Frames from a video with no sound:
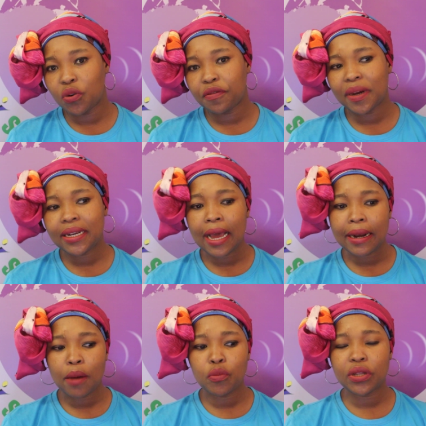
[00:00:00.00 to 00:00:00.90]
We've partnered
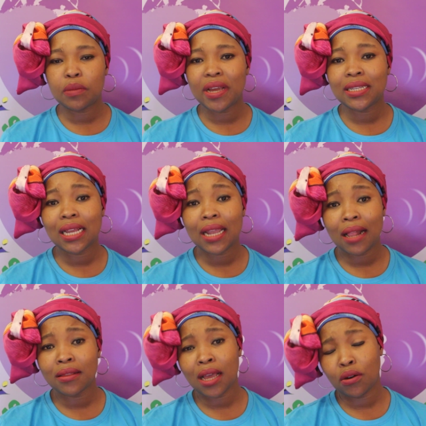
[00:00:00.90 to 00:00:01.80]
up with mental
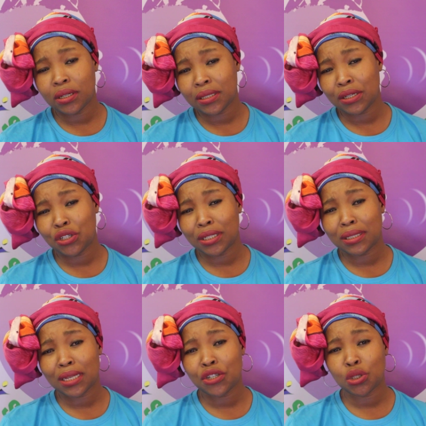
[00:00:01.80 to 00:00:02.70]
health
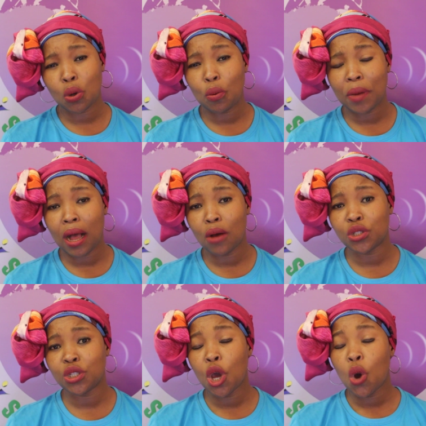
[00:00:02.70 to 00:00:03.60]
organizations such as Hope
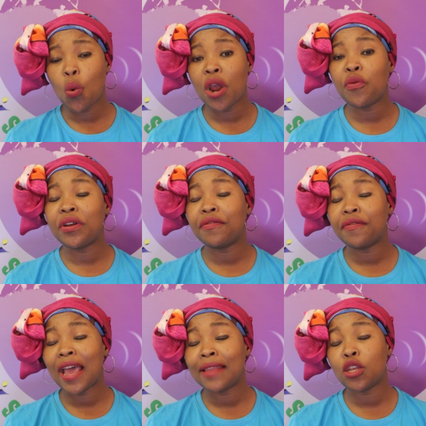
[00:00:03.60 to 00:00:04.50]
House, where we've
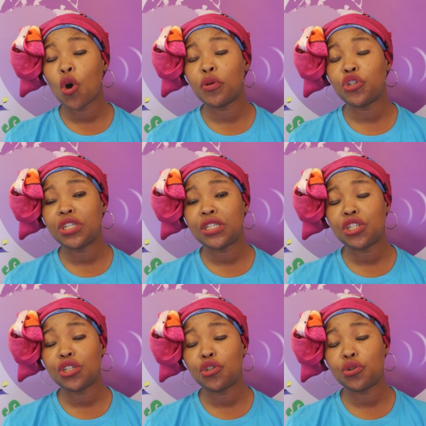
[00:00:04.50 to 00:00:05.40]
had the
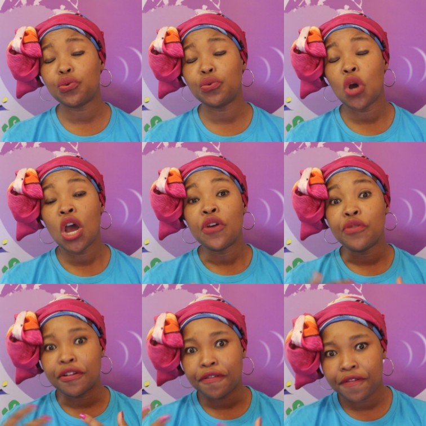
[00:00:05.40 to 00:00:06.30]
opportunity to
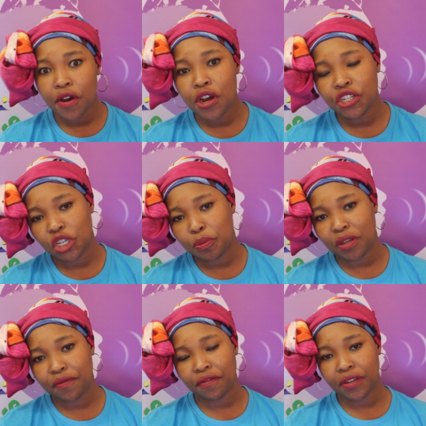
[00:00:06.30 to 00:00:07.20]
refer
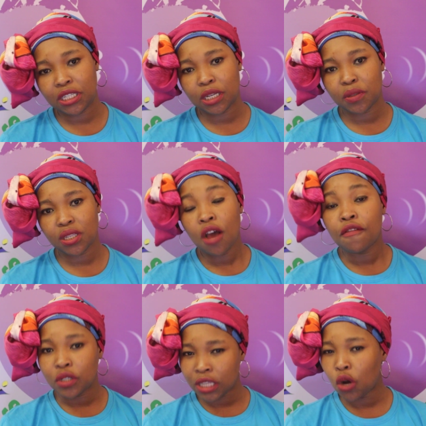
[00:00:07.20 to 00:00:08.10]
GBV victims
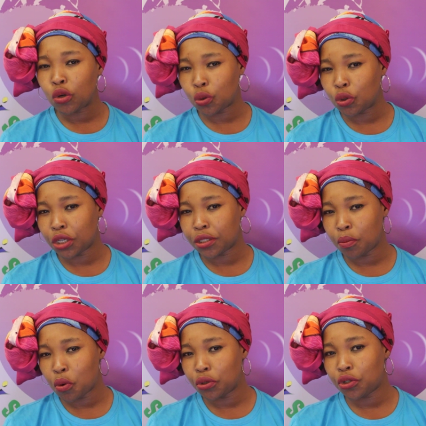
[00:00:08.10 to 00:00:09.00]
for psychosocial
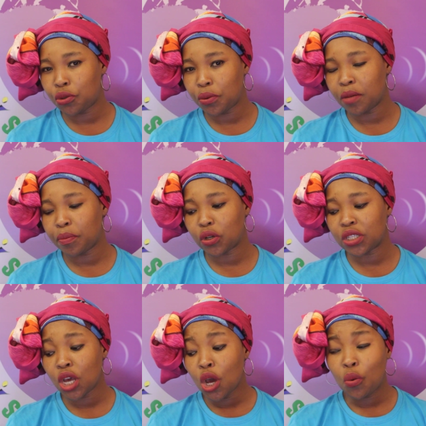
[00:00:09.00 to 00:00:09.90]
support to them
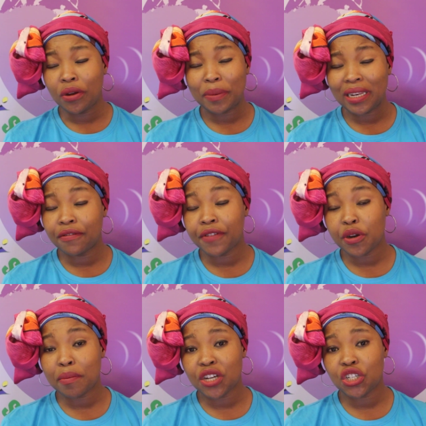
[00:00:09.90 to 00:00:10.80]
because we believe
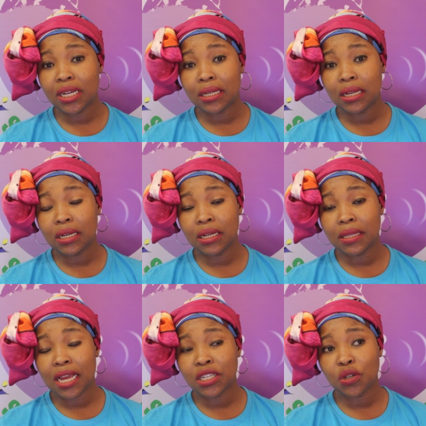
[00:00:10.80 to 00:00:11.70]
very much in, in
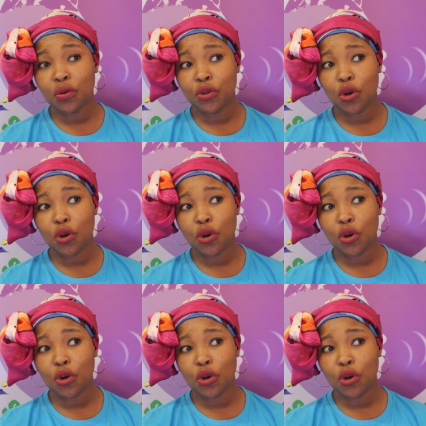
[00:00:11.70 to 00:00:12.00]
that, you